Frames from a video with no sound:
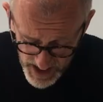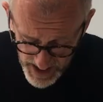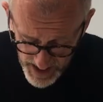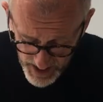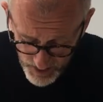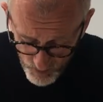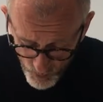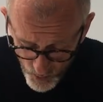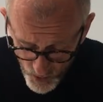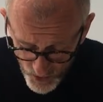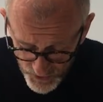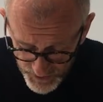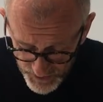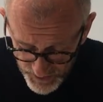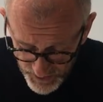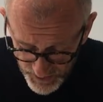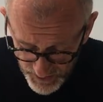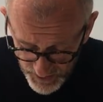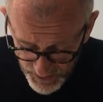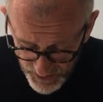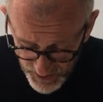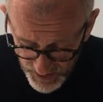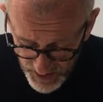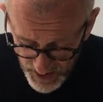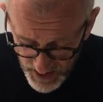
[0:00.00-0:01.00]
It
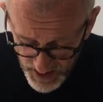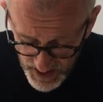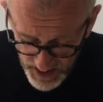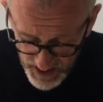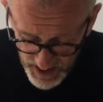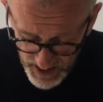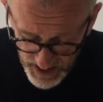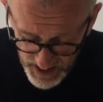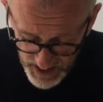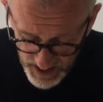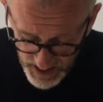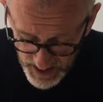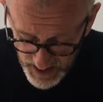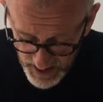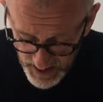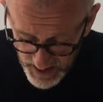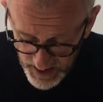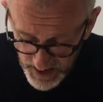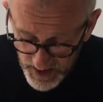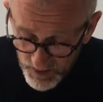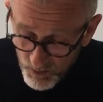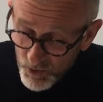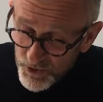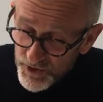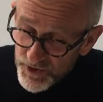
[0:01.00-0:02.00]
wasn't
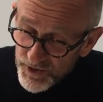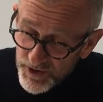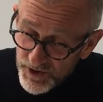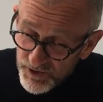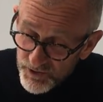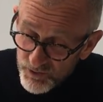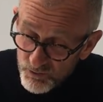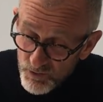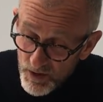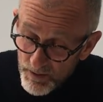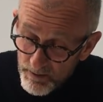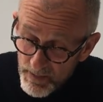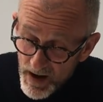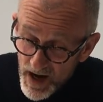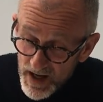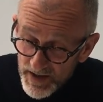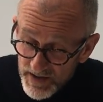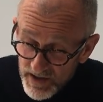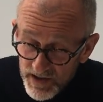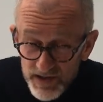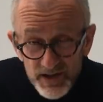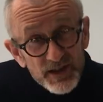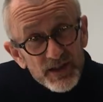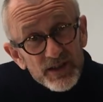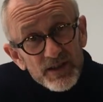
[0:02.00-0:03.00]
as
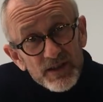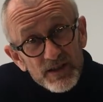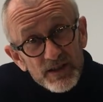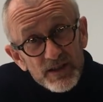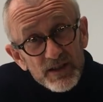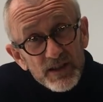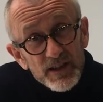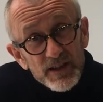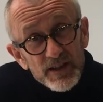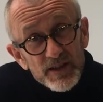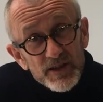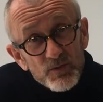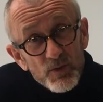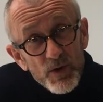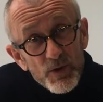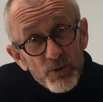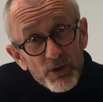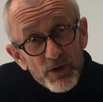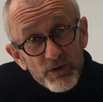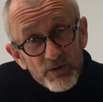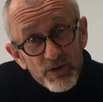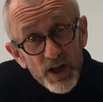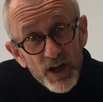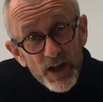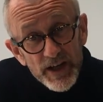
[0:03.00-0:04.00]
robust as we
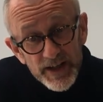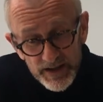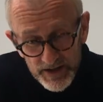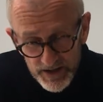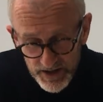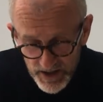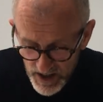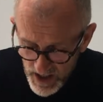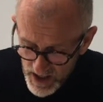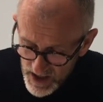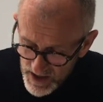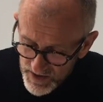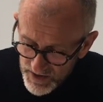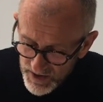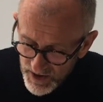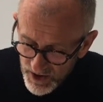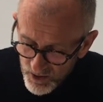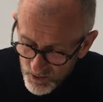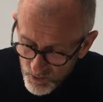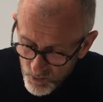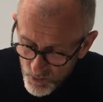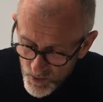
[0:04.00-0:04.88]
would have liked, so